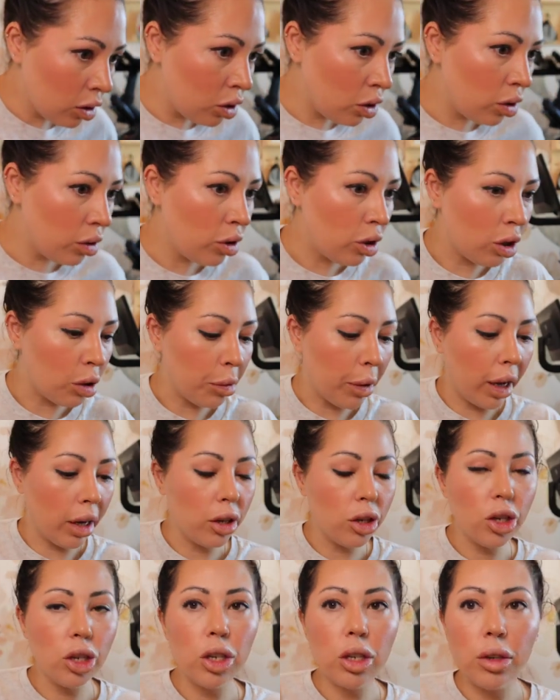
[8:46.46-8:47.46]
too, too
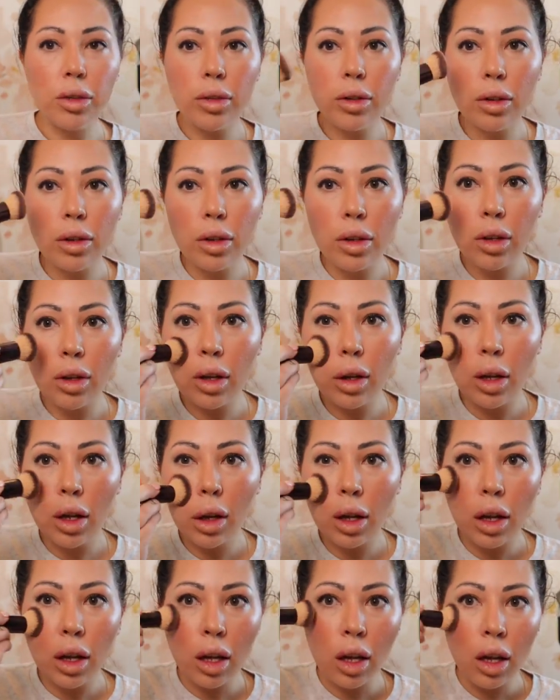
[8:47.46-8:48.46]
much.
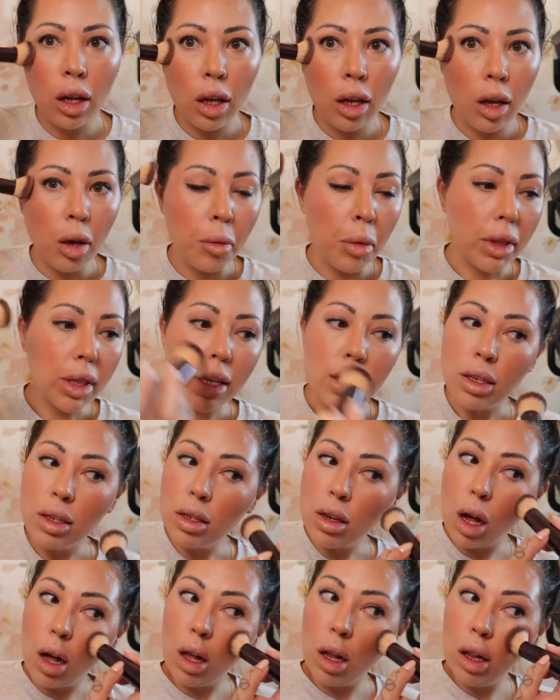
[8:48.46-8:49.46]
But this
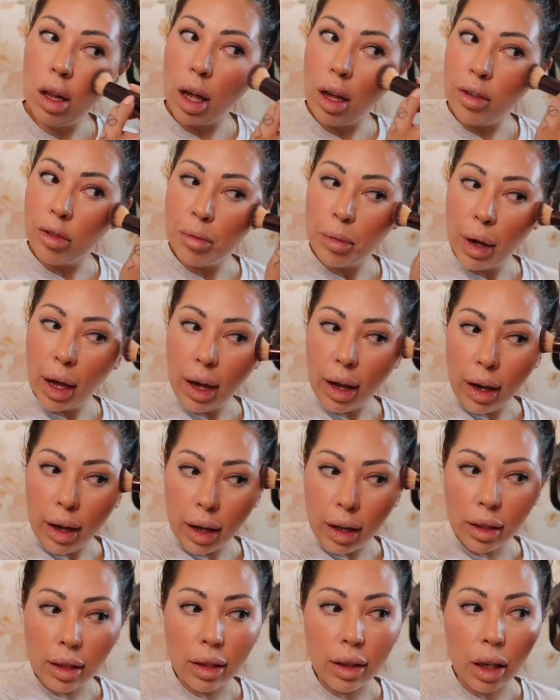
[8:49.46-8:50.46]
is all of
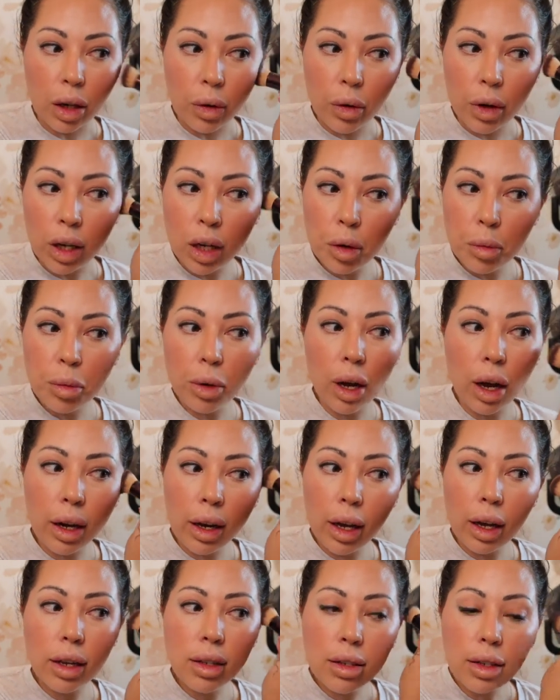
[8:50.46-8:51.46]
my liquid
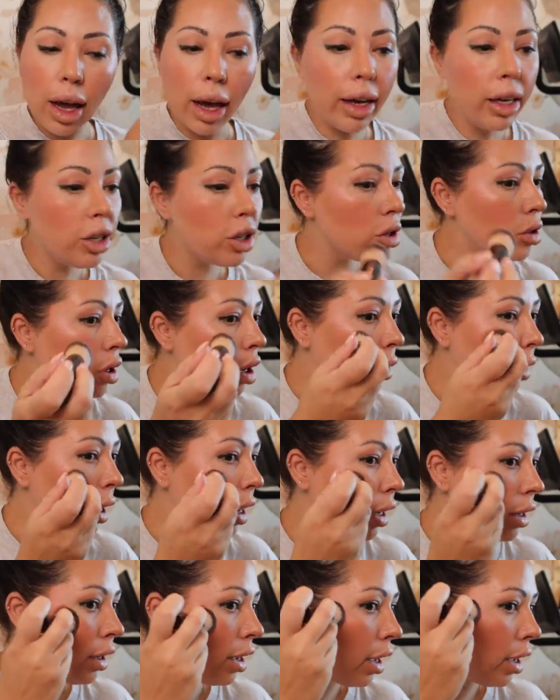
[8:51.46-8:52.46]
products. I do go
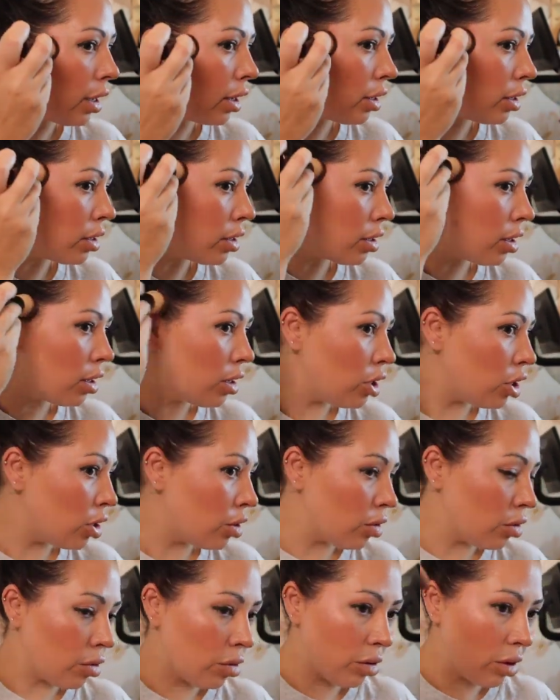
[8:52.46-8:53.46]
in and
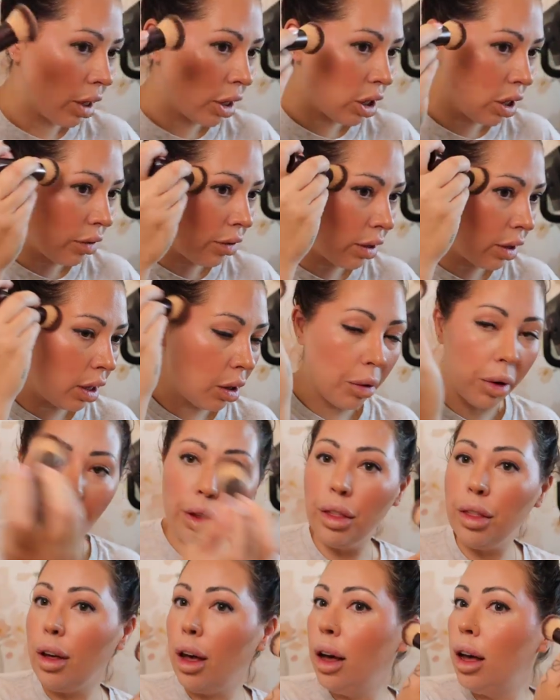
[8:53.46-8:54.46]
do touch everything
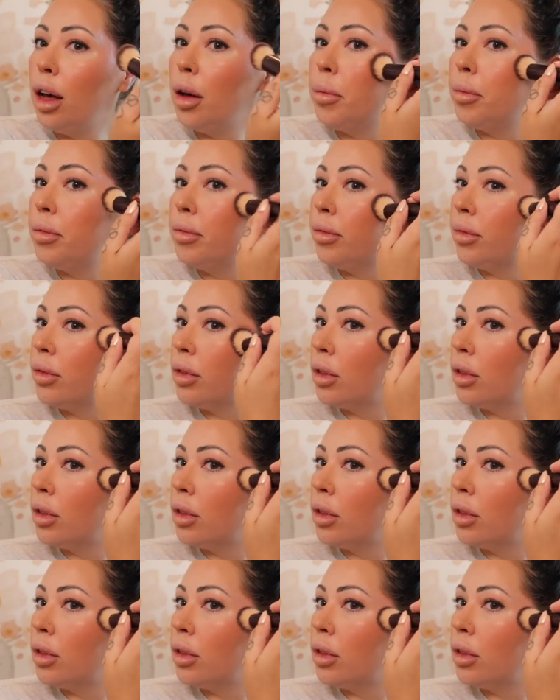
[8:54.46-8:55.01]
with um,